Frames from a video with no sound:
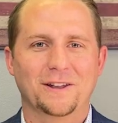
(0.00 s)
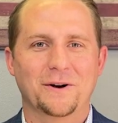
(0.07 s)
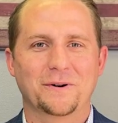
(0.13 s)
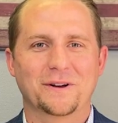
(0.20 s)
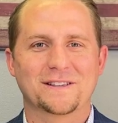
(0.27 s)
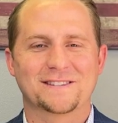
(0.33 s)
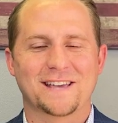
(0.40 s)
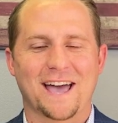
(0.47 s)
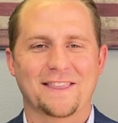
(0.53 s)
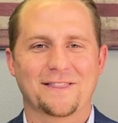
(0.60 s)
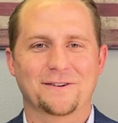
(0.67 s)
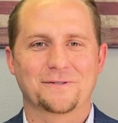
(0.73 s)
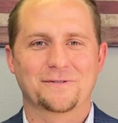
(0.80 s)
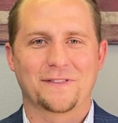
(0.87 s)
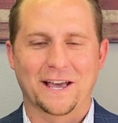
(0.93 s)
Logan
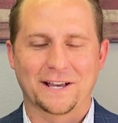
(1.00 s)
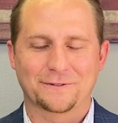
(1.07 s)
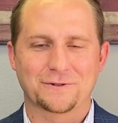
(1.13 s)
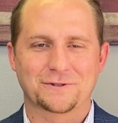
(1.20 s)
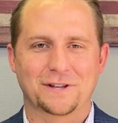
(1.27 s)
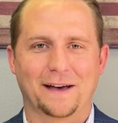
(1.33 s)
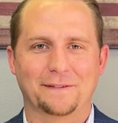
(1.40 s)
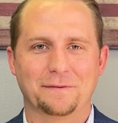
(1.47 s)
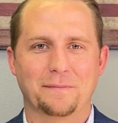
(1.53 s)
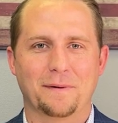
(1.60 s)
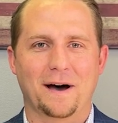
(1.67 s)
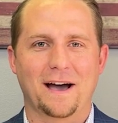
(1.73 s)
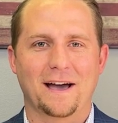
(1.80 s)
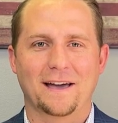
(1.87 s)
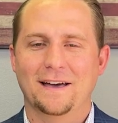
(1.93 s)
Sadler. Thanks for stopping
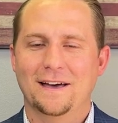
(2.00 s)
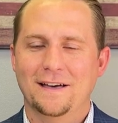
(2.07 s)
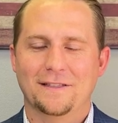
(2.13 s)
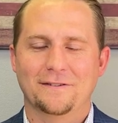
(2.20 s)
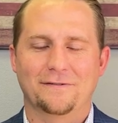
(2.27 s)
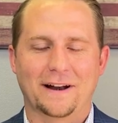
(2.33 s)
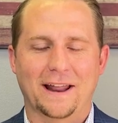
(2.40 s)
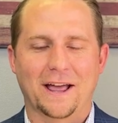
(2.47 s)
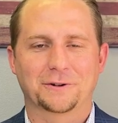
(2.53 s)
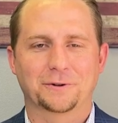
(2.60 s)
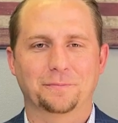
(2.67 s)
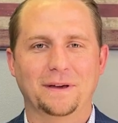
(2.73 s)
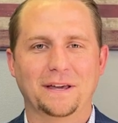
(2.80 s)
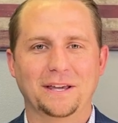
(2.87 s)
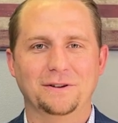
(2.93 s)
by the
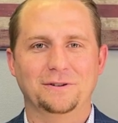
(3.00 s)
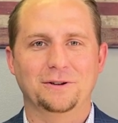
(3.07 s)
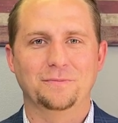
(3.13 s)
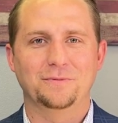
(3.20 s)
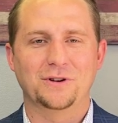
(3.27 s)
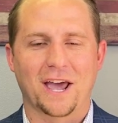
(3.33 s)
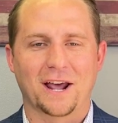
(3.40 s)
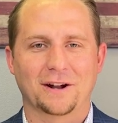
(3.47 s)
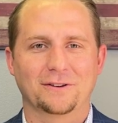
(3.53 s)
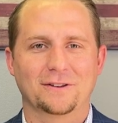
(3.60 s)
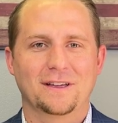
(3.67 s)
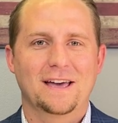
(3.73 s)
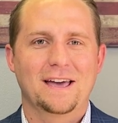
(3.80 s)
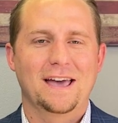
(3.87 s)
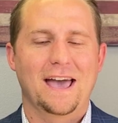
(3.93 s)
Financial Beat YouTube
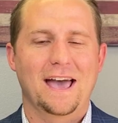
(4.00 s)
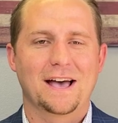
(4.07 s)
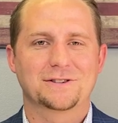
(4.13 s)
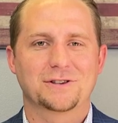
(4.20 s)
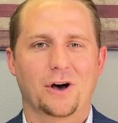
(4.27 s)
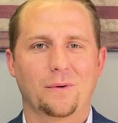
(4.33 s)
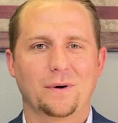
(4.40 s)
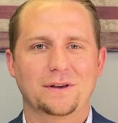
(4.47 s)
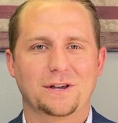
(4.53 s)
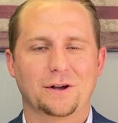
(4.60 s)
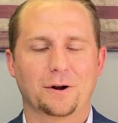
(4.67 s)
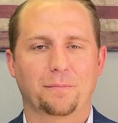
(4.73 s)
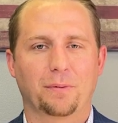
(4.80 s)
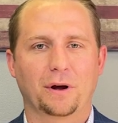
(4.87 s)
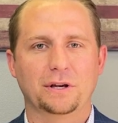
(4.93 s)
channel. As always,
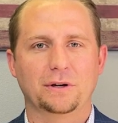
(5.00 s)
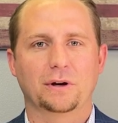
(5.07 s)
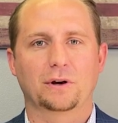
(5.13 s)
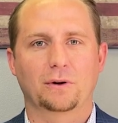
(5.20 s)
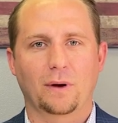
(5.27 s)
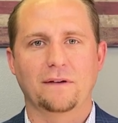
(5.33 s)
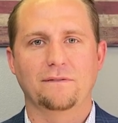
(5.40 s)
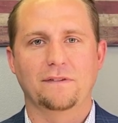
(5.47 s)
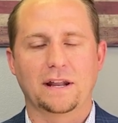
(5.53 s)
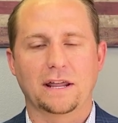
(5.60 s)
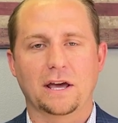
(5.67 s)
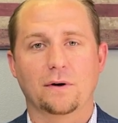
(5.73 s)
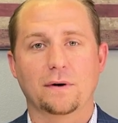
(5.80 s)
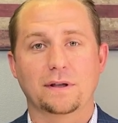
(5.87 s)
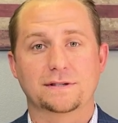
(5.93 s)
here to bring you a great
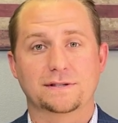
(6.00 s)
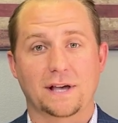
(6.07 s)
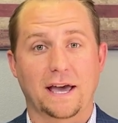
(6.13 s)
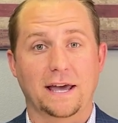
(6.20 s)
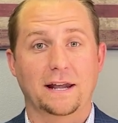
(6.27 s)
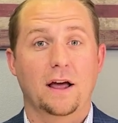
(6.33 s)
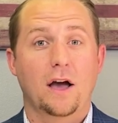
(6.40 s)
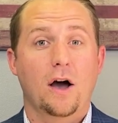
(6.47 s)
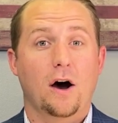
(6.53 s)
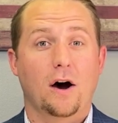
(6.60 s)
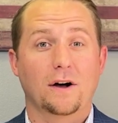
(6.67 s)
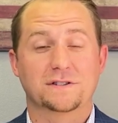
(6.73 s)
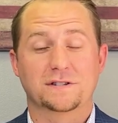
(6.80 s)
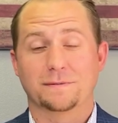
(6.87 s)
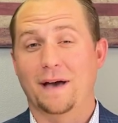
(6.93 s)
video insight
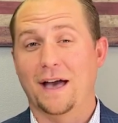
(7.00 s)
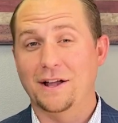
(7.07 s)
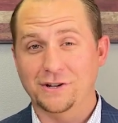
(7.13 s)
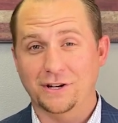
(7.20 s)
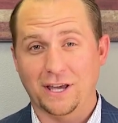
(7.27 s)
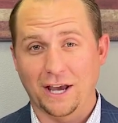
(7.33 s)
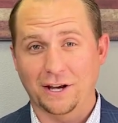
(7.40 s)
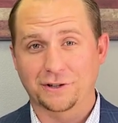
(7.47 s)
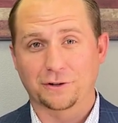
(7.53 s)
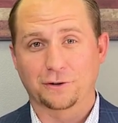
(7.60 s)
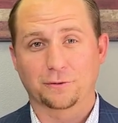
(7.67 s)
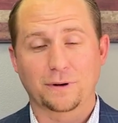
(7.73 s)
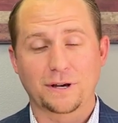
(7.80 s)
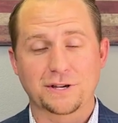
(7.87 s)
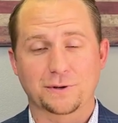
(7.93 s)
on some
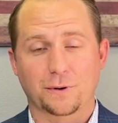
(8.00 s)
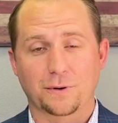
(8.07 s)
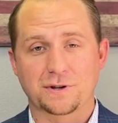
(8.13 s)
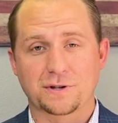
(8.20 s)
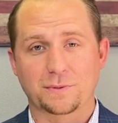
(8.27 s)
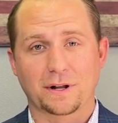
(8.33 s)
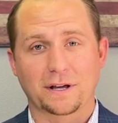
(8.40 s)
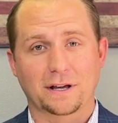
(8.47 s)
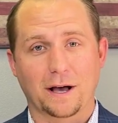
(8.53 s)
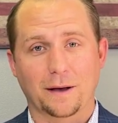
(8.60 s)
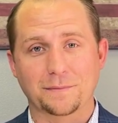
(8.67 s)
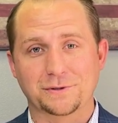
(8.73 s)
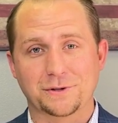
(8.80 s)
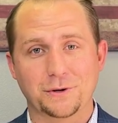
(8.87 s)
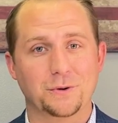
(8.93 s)
educational resources when it
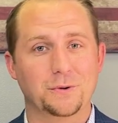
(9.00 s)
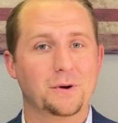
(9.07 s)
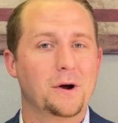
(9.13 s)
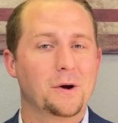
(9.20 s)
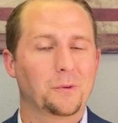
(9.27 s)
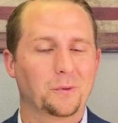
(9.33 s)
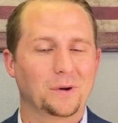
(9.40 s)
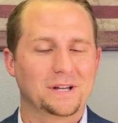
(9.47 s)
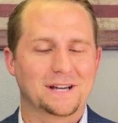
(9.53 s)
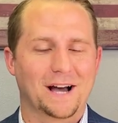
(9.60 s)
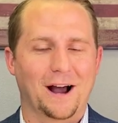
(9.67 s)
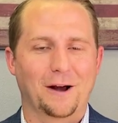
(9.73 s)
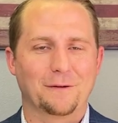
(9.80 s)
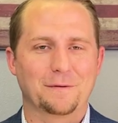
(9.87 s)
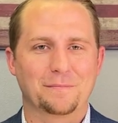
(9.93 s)
comes to
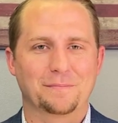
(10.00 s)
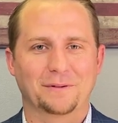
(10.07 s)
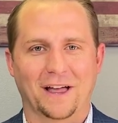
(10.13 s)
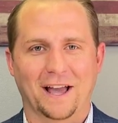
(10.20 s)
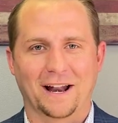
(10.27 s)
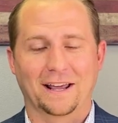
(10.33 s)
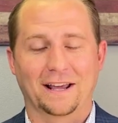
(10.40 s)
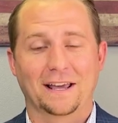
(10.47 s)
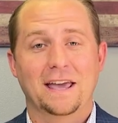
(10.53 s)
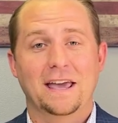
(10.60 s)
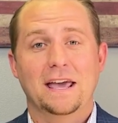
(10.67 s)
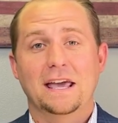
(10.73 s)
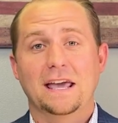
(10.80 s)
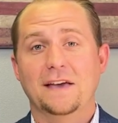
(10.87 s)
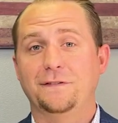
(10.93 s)
retirement planning.
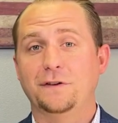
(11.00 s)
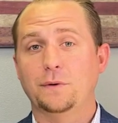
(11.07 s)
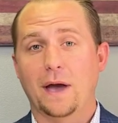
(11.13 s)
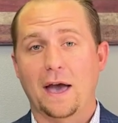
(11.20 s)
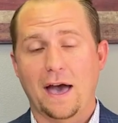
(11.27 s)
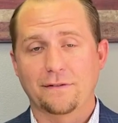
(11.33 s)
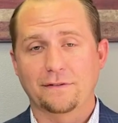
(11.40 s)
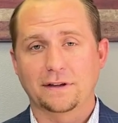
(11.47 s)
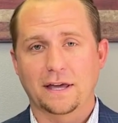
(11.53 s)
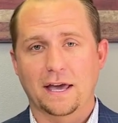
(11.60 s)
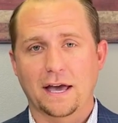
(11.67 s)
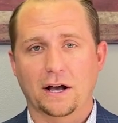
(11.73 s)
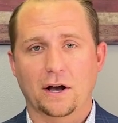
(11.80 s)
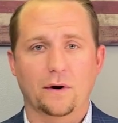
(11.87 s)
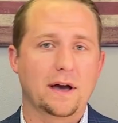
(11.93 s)
If you haven't
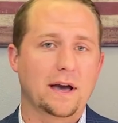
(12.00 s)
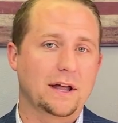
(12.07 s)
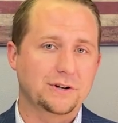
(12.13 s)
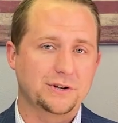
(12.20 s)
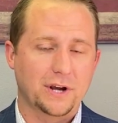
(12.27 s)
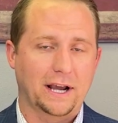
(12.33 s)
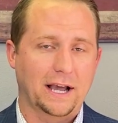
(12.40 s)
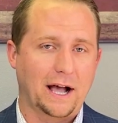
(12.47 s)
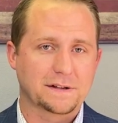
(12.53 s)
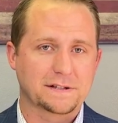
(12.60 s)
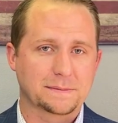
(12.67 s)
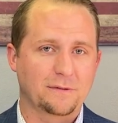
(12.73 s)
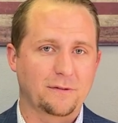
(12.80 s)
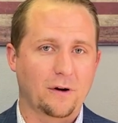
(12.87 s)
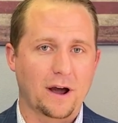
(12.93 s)
yet, go ahead and check out
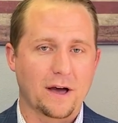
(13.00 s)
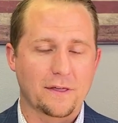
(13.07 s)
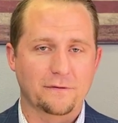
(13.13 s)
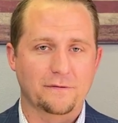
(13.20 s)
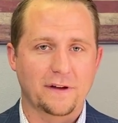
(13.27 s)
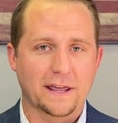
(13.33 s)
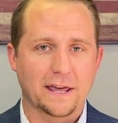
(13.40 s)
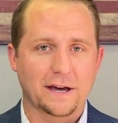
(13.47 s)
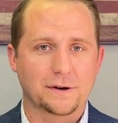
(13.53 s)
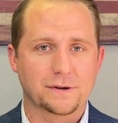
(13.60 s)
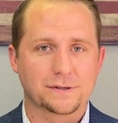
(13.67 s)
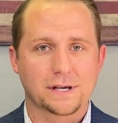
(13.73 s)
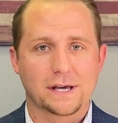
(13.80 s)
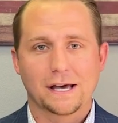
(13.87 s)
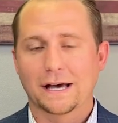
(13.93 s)
some of our other
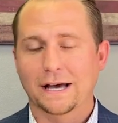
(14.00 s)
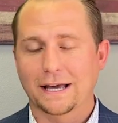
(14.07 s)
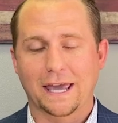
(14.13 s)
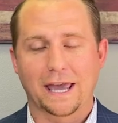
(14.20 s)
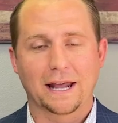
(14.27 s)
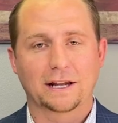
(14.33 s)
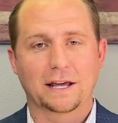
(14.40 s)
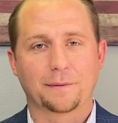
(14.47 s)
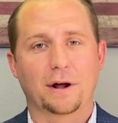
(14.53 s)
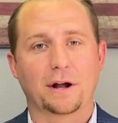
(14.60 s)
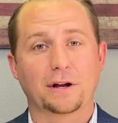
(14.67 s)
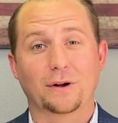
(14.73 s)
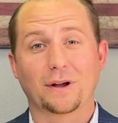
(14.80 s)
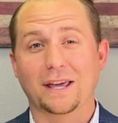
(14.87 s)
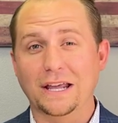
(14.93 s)
videos. Again, coming
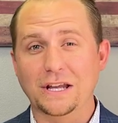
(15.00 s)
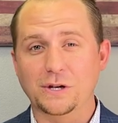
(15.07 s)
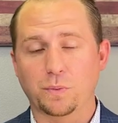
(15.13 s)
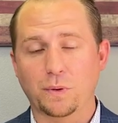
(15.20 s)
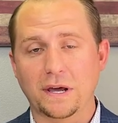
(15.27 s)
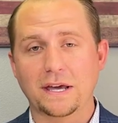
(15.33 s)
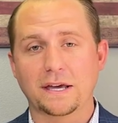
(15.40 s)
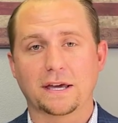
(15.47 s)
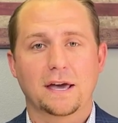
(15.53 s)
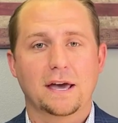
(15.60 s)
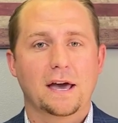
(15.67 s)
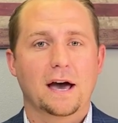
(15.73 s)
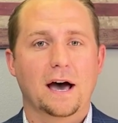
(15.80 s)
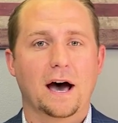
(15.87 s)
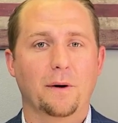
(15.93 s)
on here each week
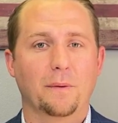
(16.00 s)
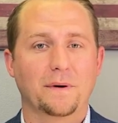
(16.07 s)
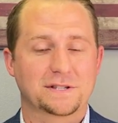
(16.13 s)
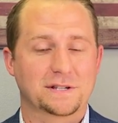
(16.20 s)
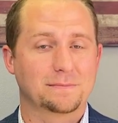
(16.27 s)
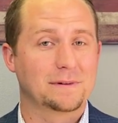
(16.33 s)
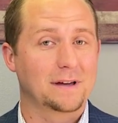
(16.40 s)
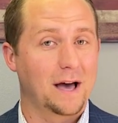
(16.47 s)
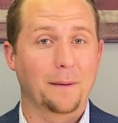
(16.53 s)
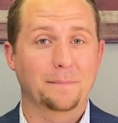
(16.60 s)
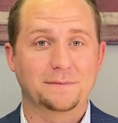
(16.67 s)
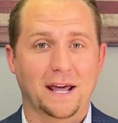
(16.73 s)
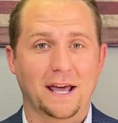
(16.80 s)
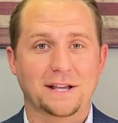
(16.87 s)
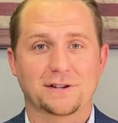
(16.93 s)
with some
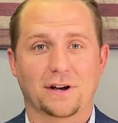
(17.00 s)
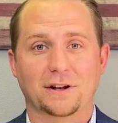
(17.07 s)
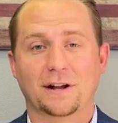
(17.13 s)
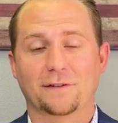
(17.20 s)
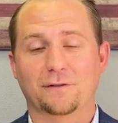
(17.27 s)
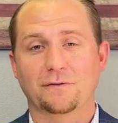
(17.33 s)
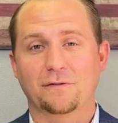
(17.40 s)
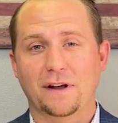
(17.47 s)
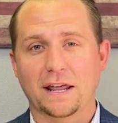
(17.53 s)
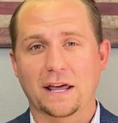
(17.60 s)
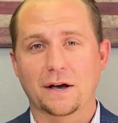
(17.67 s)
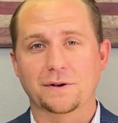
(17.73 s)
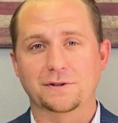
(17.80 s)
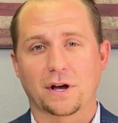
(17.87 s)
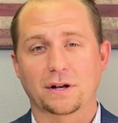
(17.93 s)
updates on different
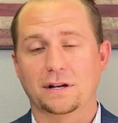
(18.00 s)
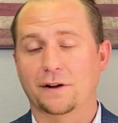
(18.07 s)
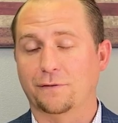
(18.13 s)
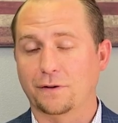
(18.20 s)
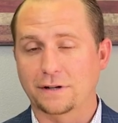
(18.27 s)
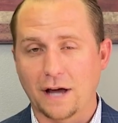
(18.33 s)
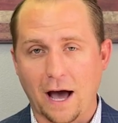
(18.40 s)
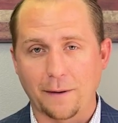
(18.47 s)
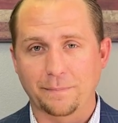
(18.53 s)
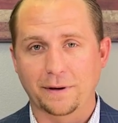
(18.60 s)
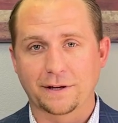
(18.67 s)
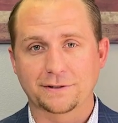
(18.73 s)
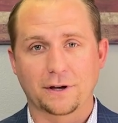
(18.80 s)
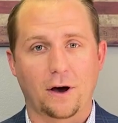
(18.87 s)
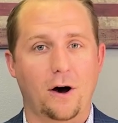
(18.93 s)
videos on different
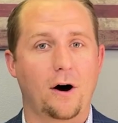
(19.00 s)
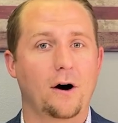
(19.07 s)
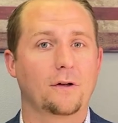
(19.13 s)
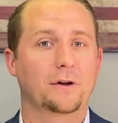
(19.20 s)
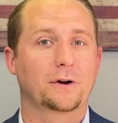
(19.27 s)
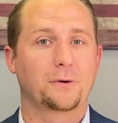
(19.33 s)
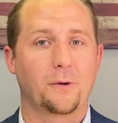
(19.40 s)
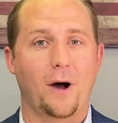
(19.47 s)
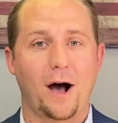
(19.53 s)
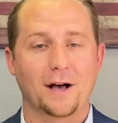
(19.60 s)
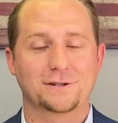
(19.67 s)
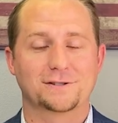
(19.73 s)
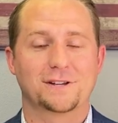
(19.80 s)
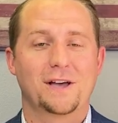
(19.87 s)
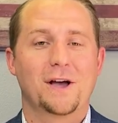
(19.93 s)
topics all
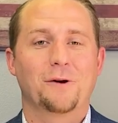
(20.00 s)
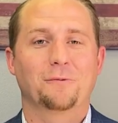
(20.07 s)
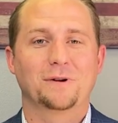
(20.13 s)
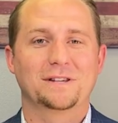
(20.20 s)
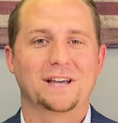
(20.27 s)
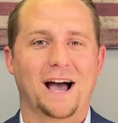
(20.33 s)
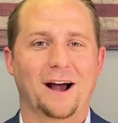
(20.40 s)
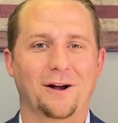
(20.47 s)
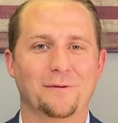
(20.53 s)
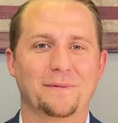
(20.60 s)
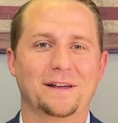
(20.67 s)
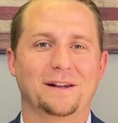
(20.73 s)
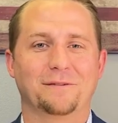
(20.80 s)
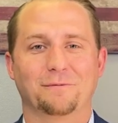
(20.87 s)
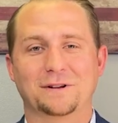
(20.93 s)
across
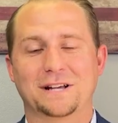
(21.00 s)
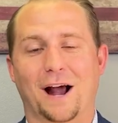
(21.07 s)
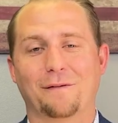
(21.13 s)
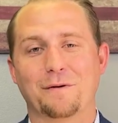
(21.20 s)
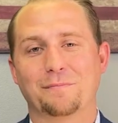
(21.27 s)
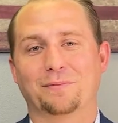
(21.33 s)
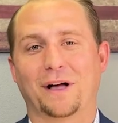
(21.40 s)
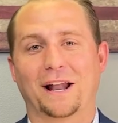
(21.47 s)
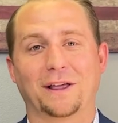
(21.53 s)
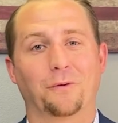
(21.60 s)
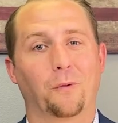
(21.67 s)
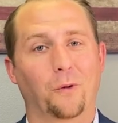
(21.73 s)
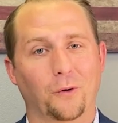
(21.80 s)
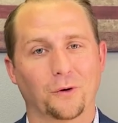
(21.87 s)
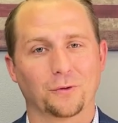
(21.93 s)
retirement and retirement
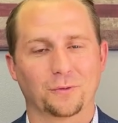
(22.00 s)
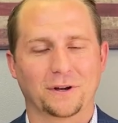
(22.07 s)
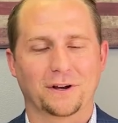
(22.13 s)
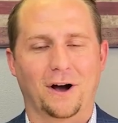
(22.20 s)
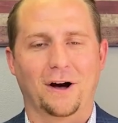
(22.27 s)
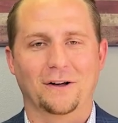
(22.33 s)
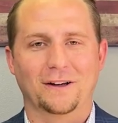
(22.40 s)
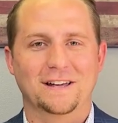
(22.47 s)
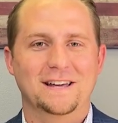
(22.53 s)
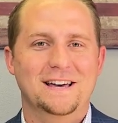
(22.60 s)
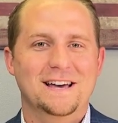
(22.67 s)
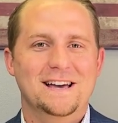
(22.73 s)
planning world, we call it.